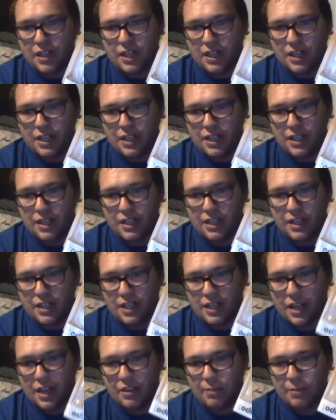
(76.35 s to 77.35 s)
and then
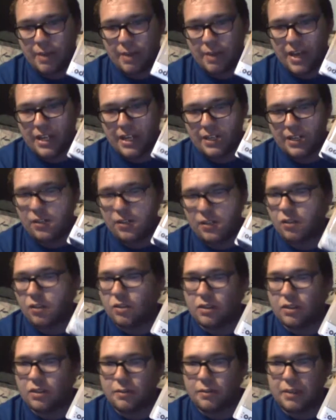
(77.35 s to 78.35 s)
now it's back in
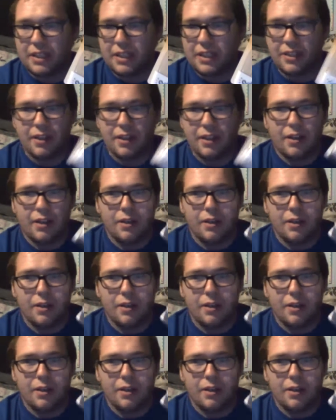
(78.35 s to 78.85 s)
Ultimate,